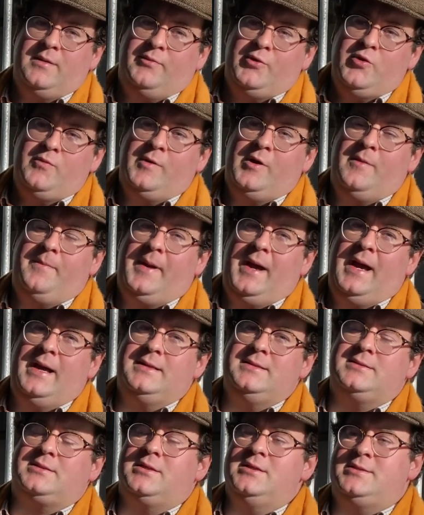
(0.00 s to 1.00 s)
our broodmare
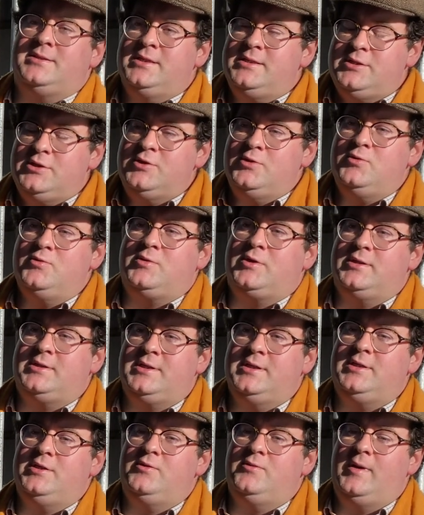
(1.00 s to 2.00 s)
band,
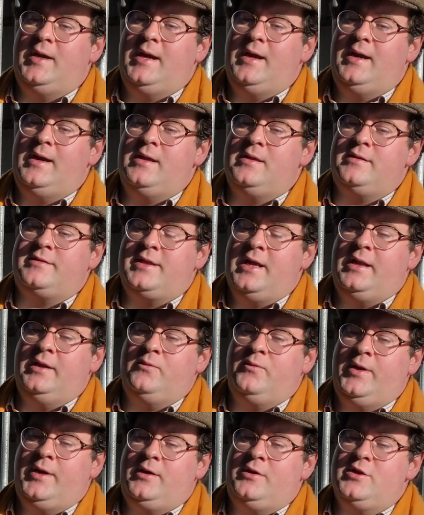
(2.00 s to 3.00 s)
continue
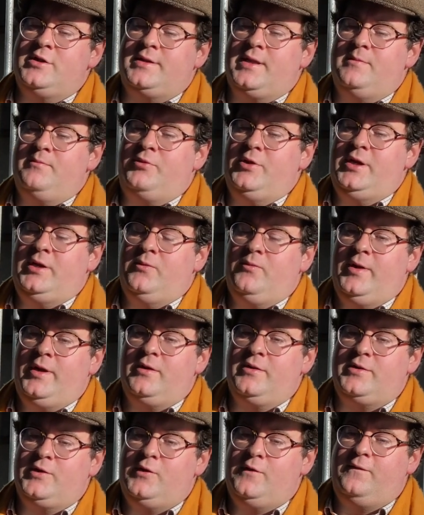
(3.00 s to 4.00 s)
selling winners and breeding
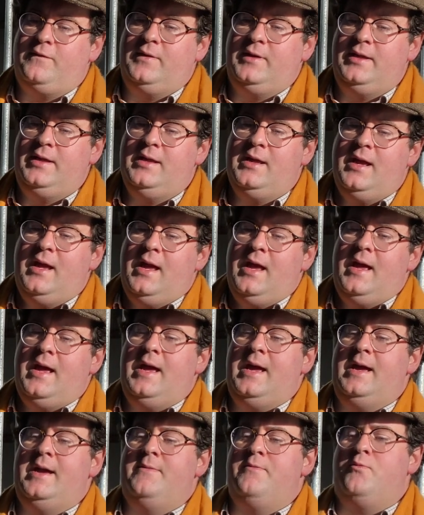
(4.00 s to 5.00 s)
winners, hopefully.
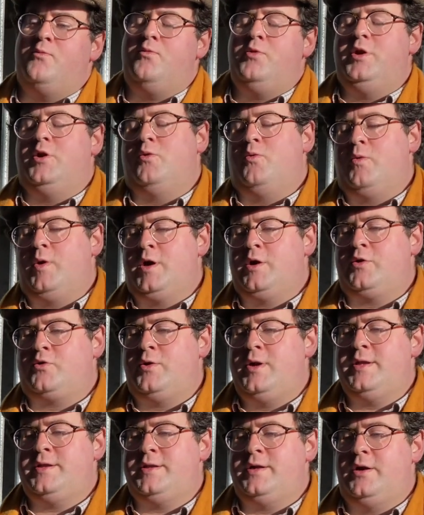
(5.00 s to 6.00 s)
We're
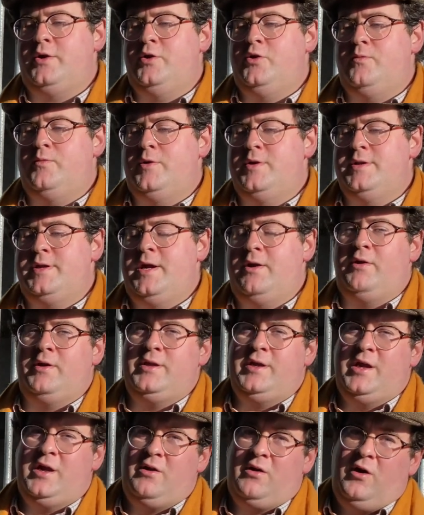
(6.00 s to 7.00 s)
increasing our numbers year on
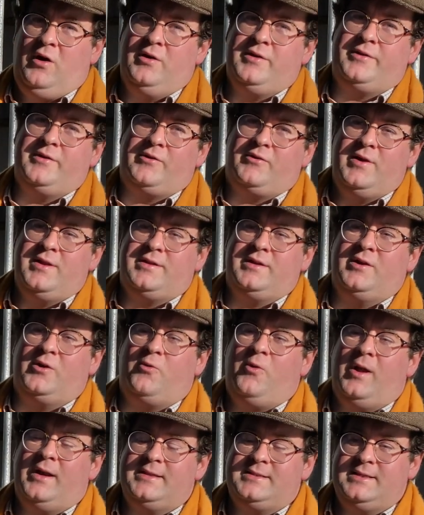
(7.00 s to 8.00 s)
year, also increasing the
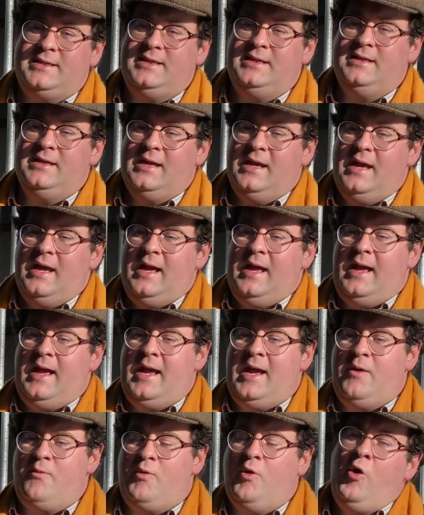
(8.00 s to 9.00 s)
quality.
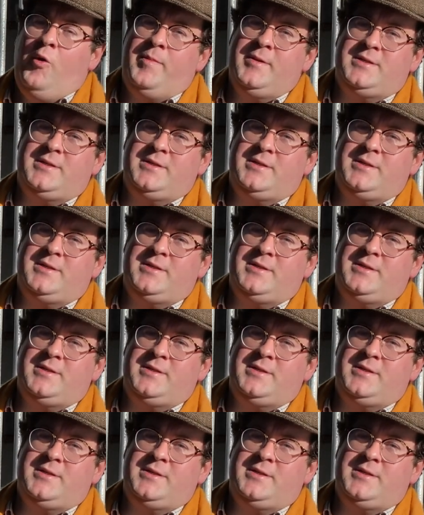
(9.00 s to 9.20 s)
We're hoping